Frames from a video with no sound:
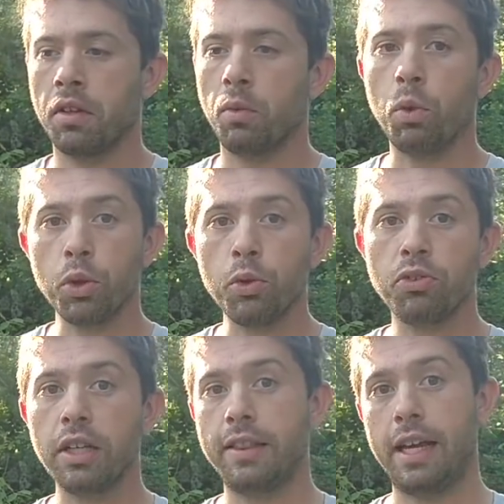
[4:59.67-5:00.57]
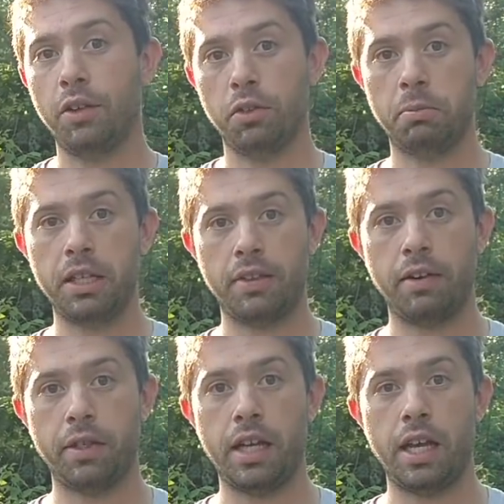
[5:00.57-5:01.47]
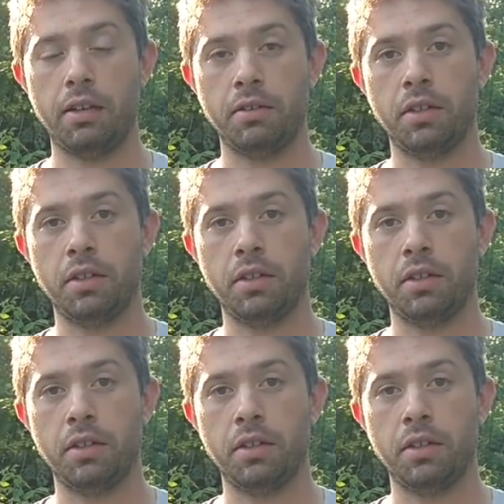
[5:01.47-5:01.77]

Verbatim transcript: we're losing a thousand bees every day.